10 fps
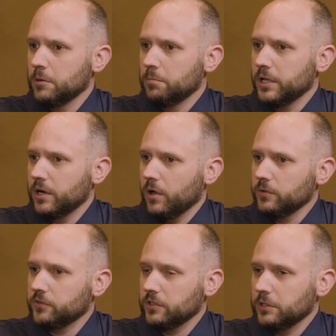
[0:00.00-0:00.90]
But
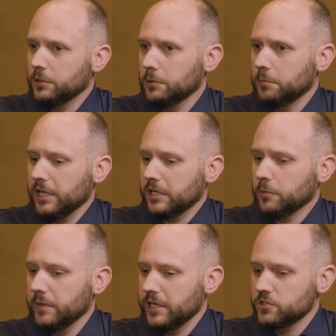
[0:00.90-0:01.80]
also,
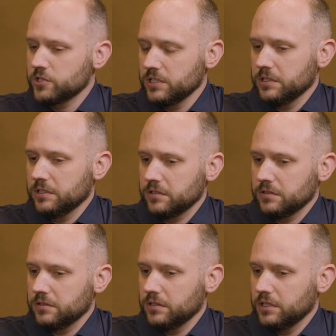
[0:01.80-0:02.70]
Michael mentioned
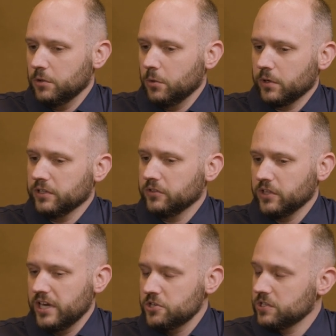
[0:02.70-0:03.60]
an
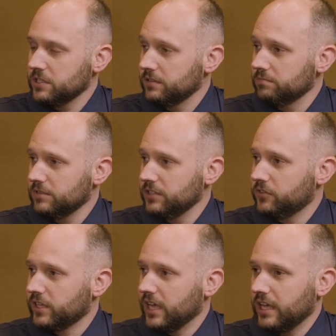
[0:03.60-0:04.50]
organization
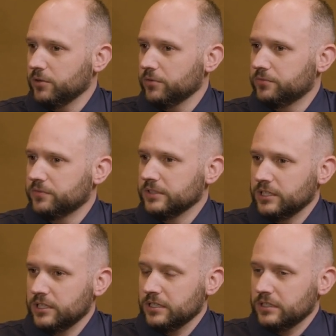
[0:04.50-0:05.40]
needs to kind of
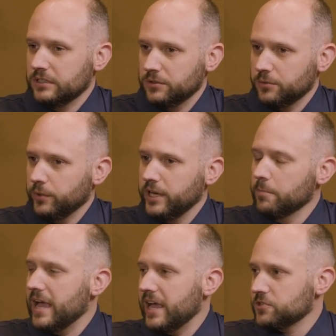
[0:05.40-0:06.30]

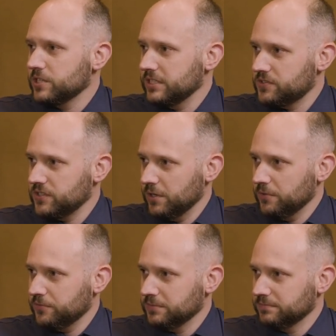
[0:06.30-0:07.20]
reimagine
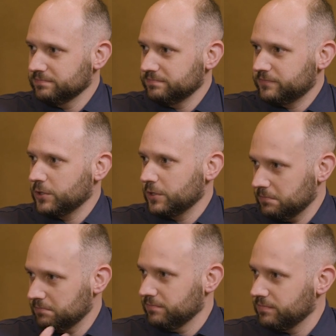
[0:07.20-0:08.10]
itself
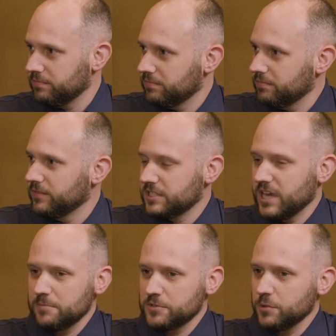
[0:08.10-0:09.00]
for the
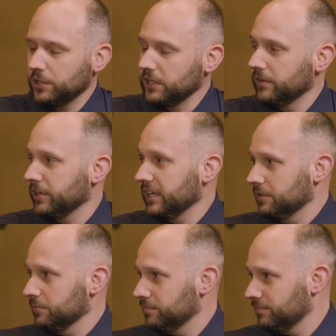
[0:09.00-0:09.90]
times that we're living
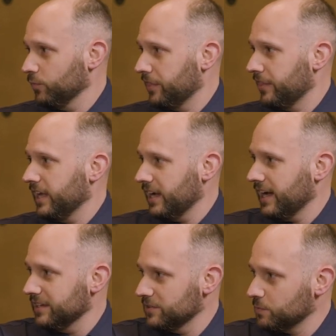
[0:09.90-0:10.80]
in with
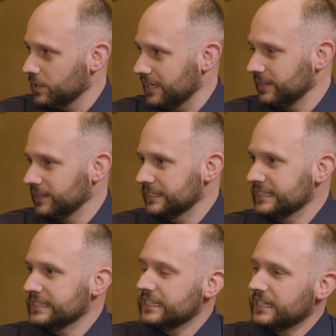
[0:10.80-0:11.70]
AI as well.
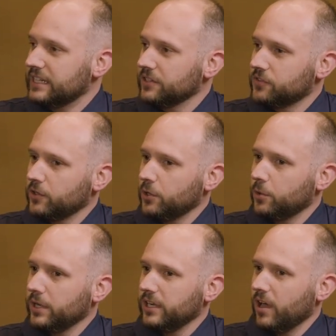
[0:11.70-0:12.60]
Uh,
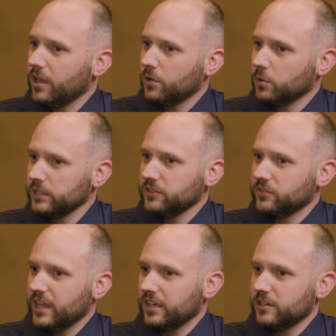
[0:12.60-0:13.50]
so not only
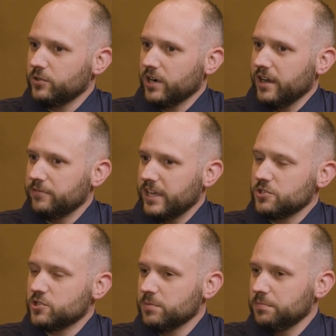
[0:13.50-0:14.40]
is that going to drive
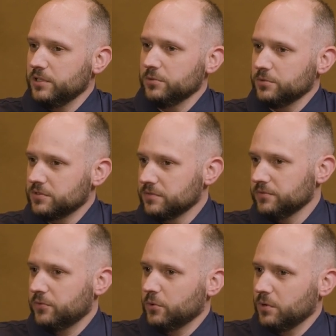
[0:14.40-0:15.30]
edge compute
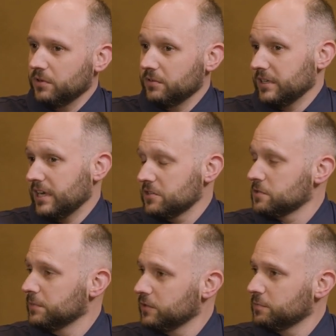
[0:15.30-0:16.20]
for the
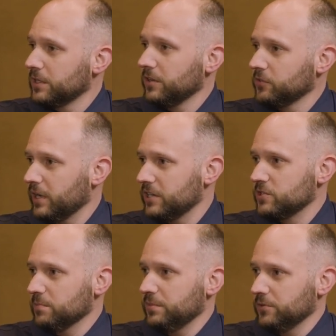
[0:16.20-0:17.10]
customers, but also
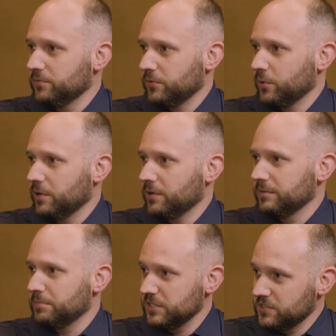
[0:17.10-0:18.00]
edge compute for
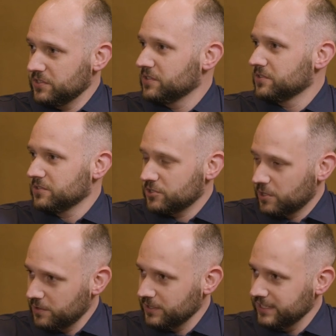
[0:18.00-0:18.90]
businesses
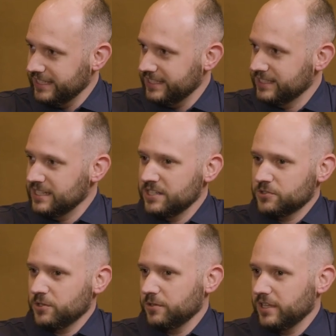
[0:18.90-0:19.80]
internally,
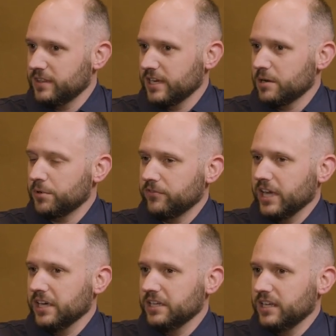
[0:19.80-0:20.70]
so that they can
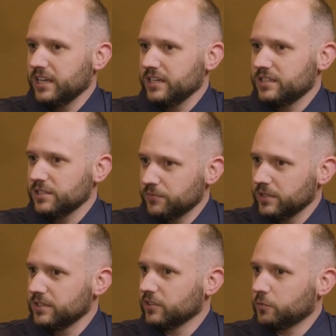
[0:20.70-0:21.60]
provide a
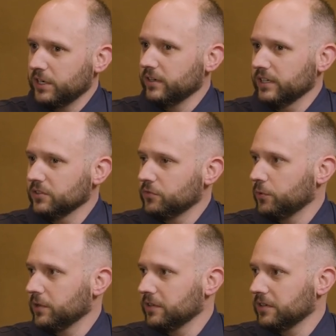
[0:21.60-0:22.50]
different experience
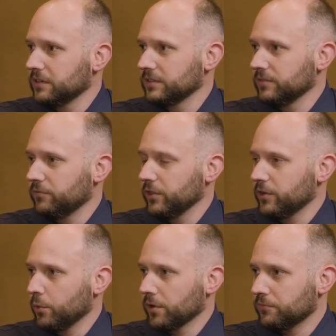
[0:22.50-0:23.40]
for their for
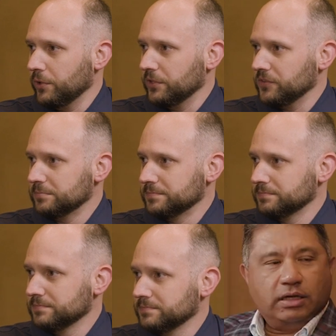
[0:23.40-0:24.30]
their workforce.
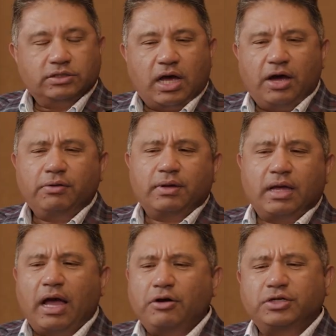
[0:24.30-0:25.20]
Yeah. So how
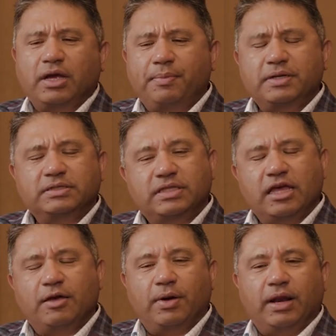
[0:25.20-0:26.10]
how should companies
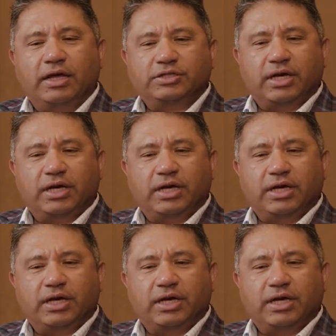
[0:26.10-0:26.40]
think about edge?